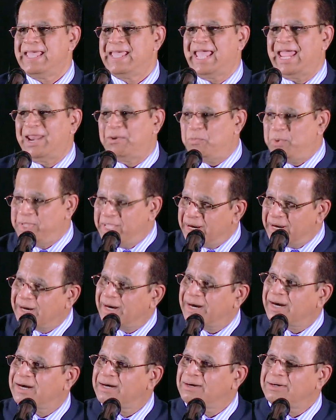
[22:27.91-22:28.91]
And we
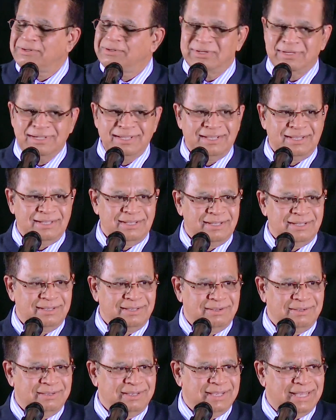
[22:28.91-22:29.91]
are
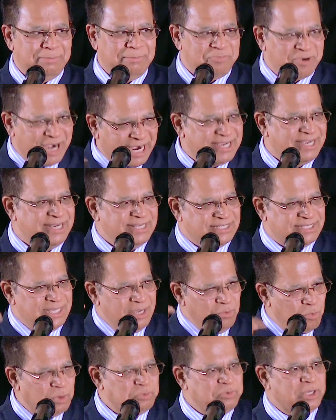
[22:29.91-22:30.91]

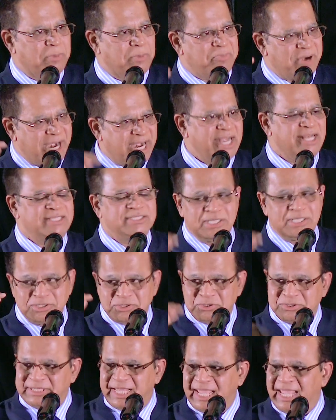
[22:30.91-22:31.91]
practicing what we are practicing
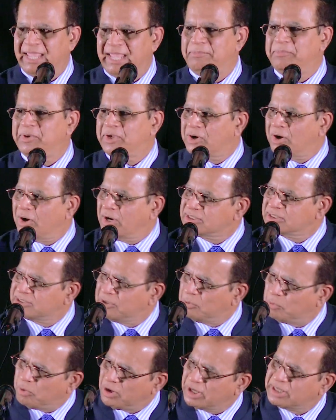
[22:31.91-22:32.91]
today because
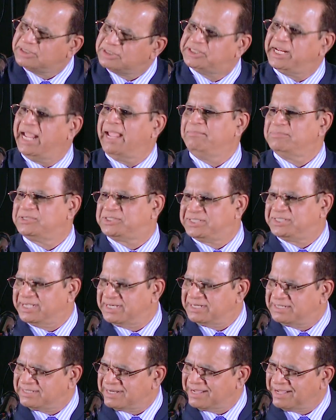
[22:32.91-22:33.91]
of what James
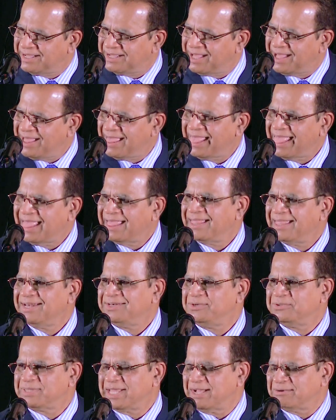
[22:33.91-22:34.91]
did
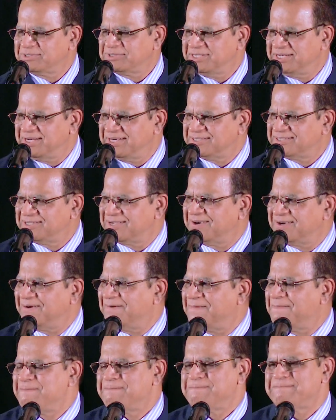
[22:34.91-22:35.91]
2,000 years
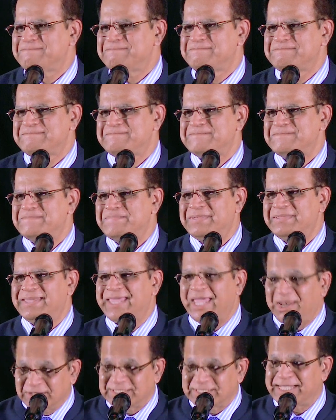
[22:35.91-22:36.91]
ago.
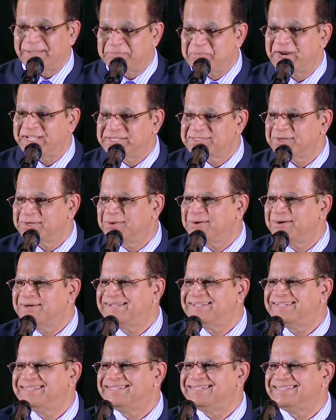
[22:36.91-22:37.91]
Can you say, Praise the Lord?
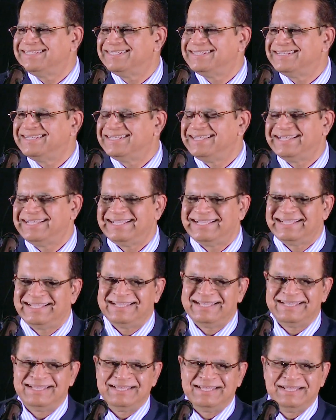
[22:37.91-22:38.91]
Praise
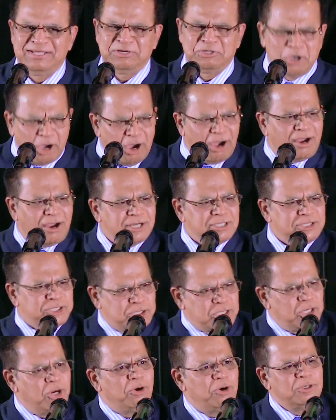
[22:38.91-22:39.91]
the Lord. God
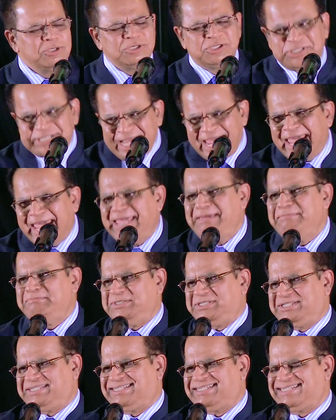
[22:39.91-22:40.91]
chose
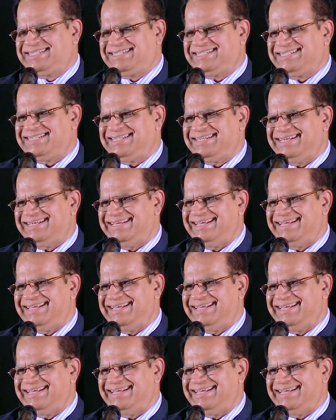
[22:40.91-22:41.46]
James